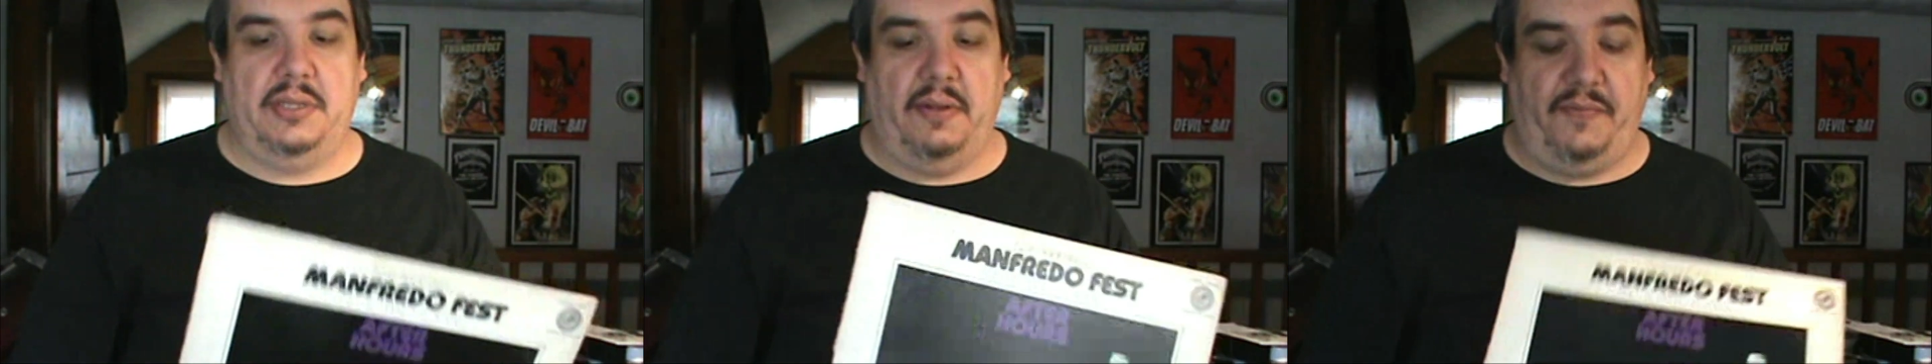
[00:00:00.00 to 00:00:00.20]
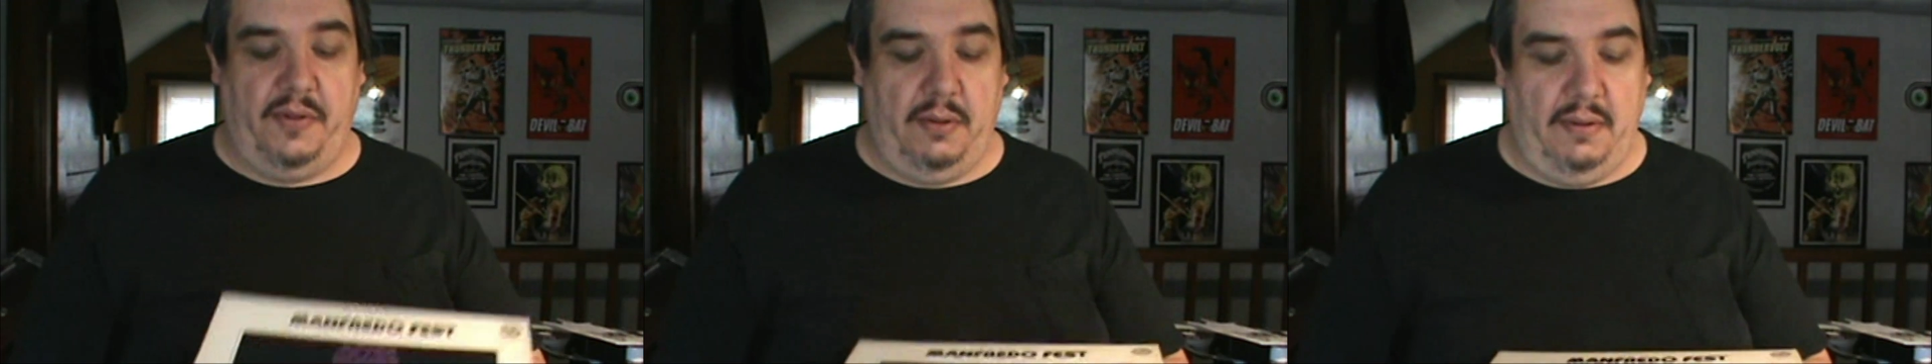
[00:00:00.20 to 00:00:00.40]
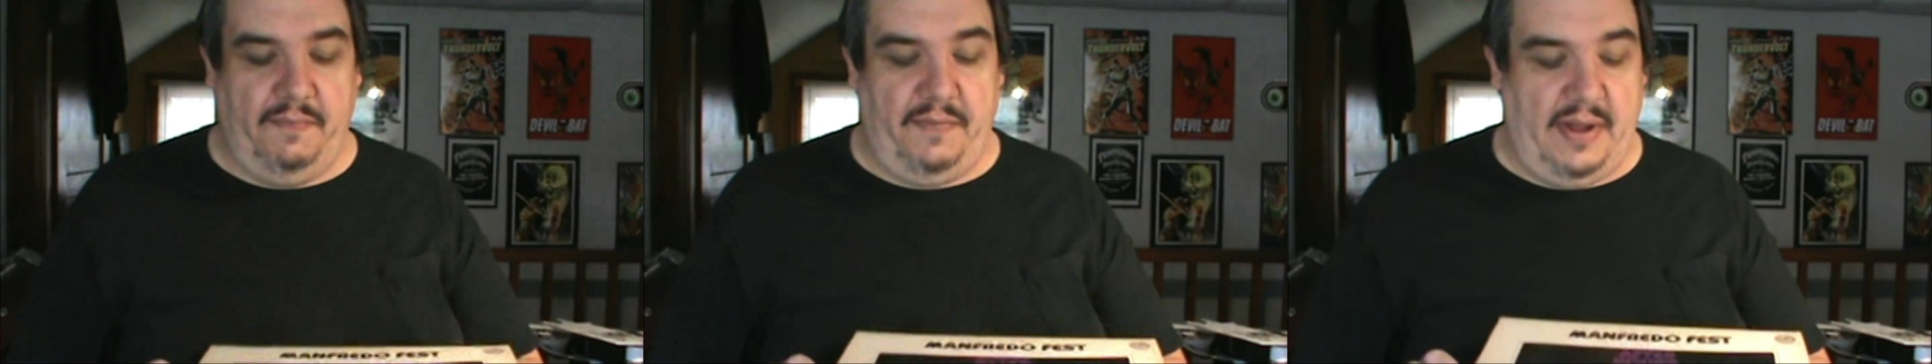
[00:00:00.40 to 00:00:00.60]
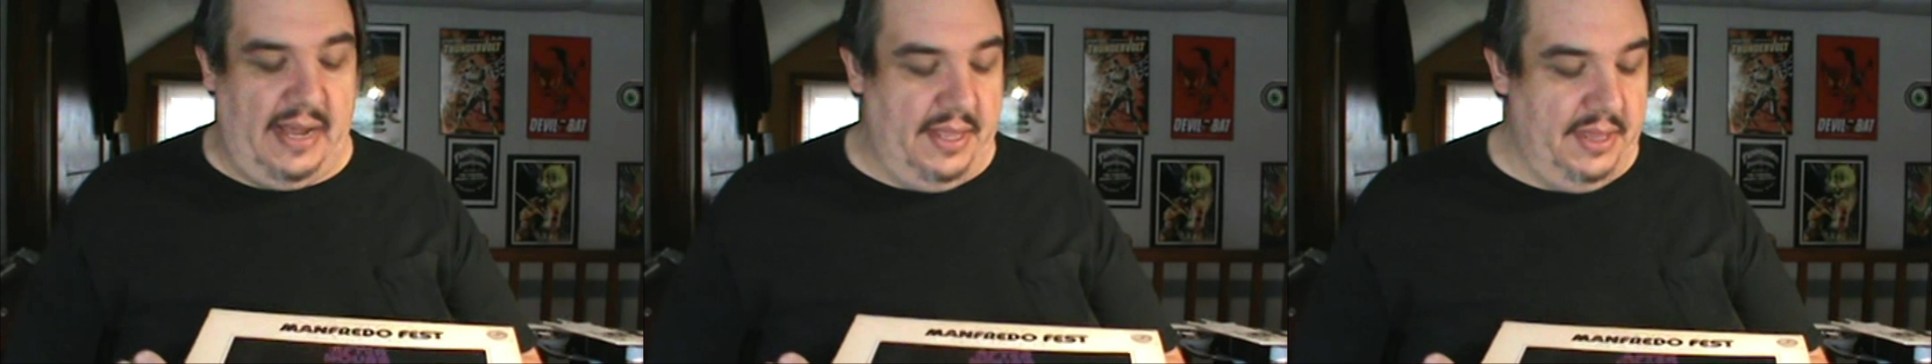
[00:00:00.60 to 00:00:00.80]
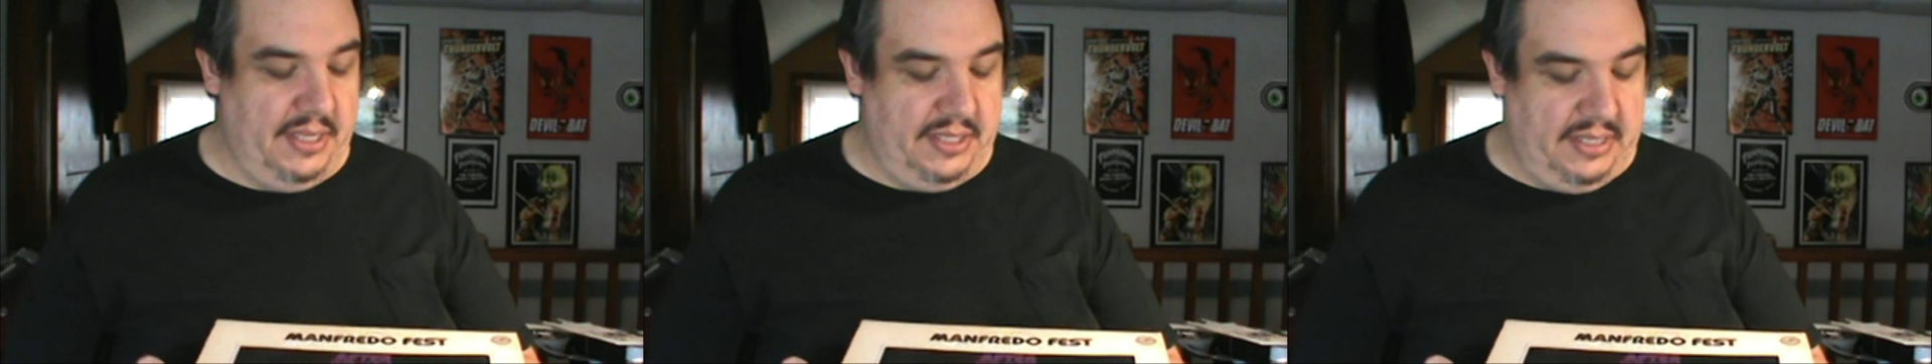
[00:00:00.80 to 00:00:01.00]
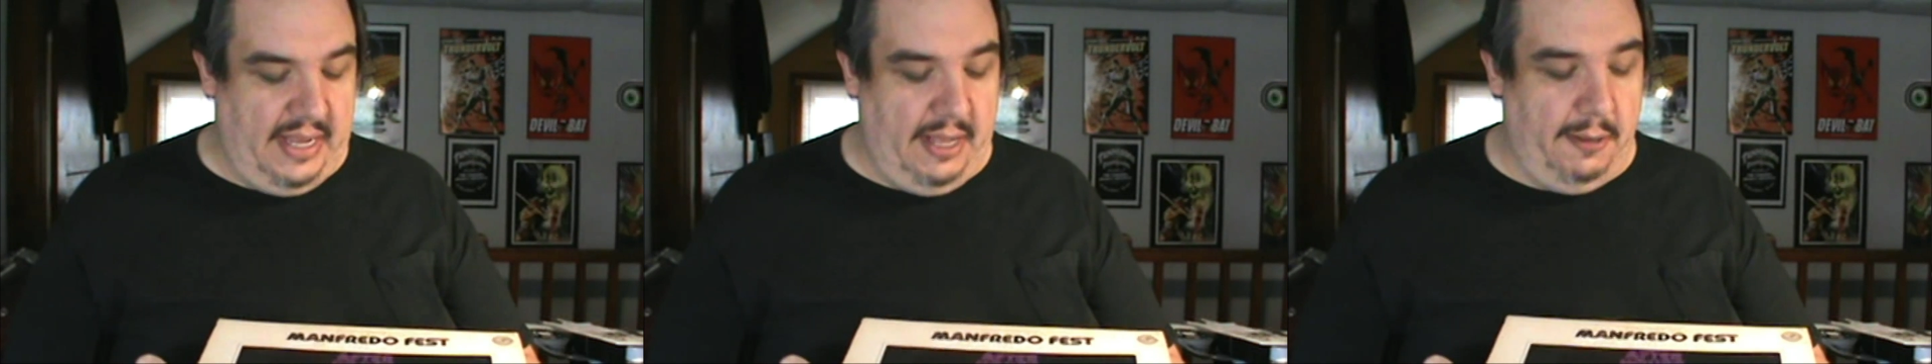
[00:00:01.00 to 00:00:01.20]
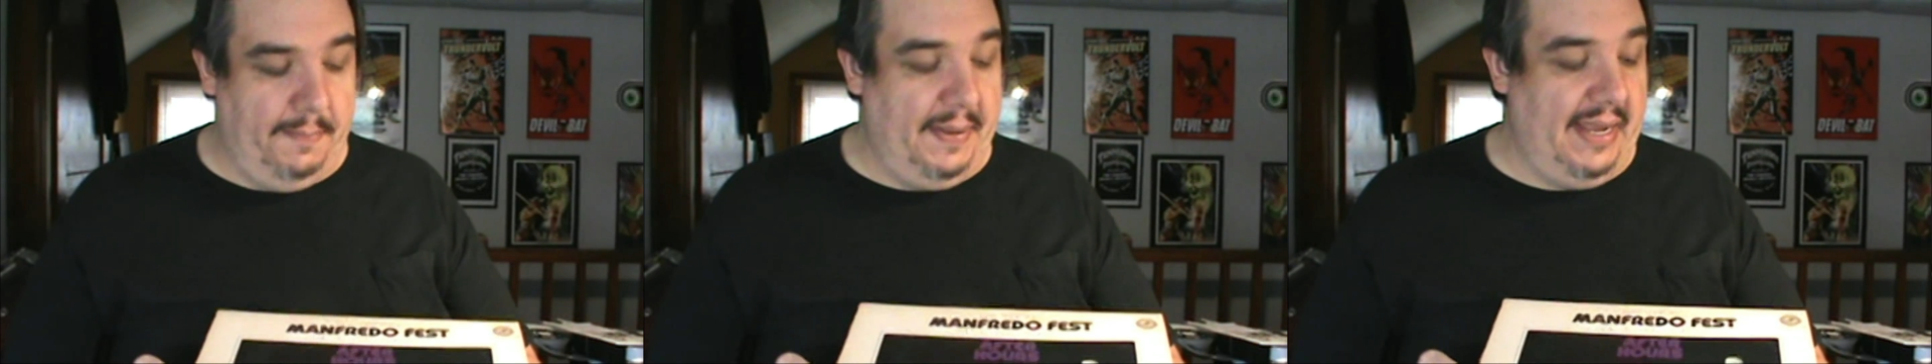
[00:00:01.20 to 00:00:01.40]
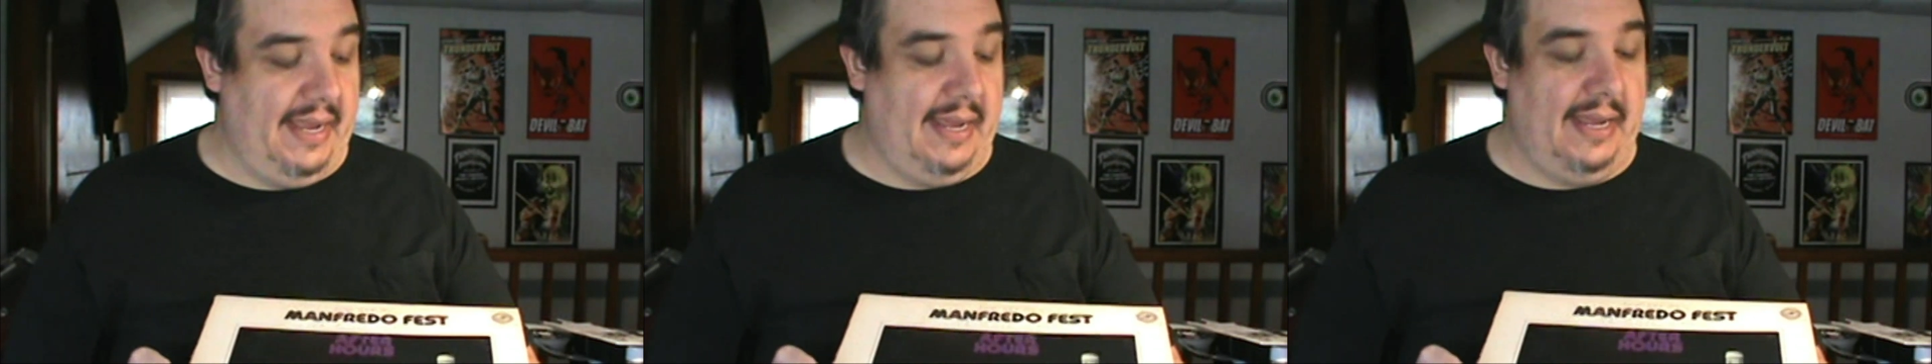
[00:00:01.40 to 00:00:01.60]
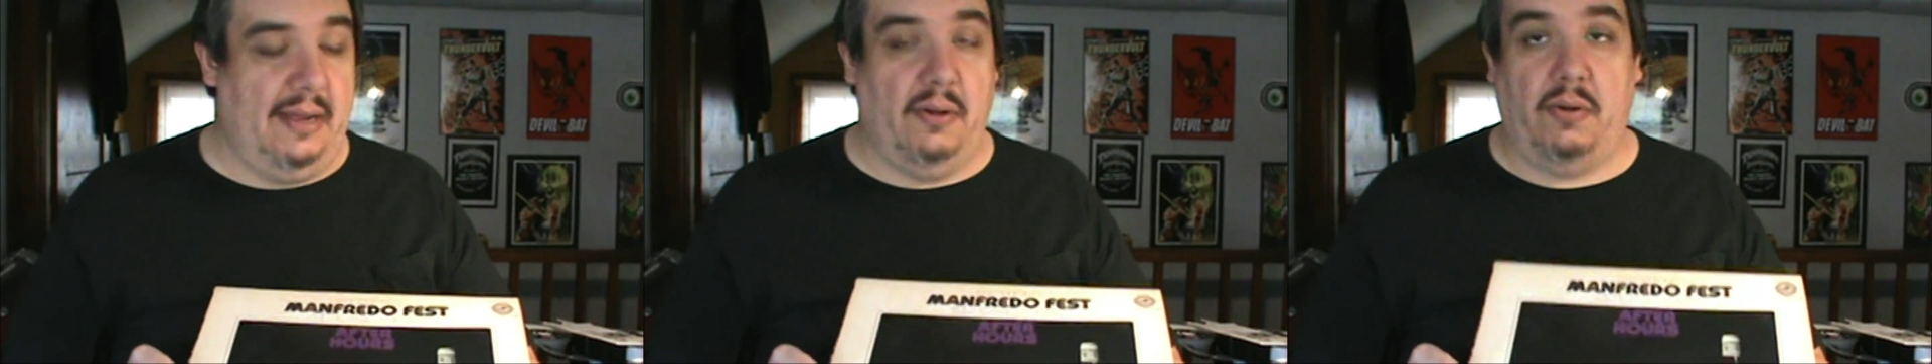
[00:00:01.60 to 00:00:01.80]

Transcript: So if you can find this LP